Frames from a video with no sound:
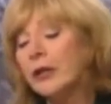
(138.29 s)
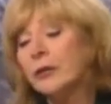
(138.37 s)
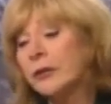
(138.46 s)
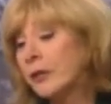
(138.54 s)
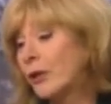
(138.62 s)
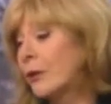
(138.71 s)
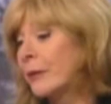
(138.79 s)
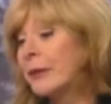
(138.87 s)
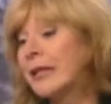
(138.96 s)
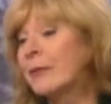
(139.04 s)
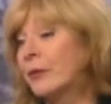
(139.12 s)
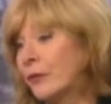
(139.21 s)
So I
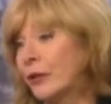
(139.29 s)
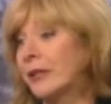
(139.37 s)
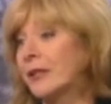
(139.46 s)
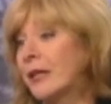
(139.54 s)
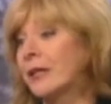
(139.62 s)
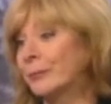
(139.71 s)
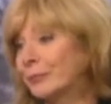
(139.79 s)
mean, that was very sad.